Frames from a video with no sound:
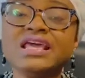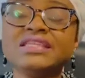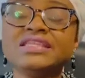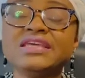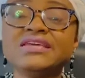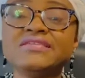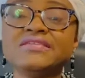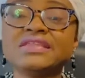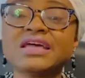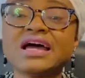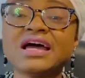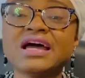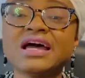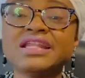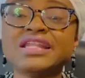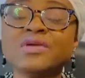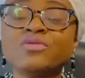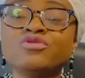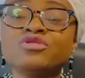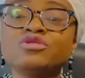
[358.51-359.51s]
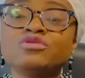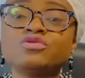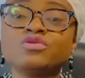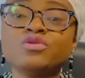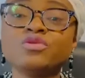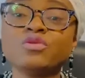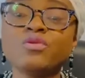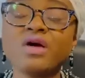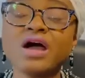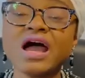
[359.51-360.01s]
They want to
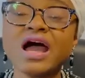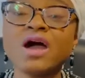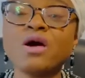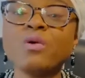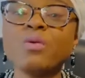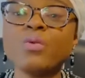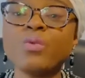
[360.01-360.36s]
know how